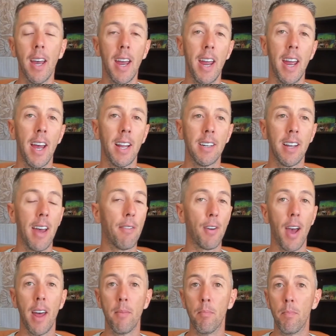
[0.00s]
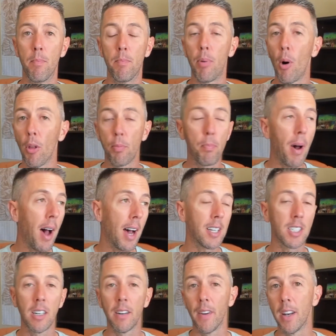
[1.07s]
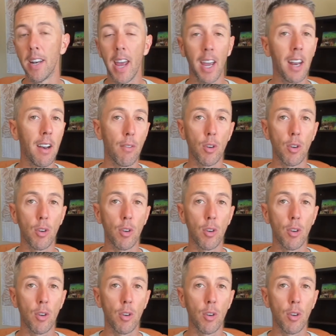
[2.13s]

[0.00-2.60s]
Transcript: and have had both positive and negative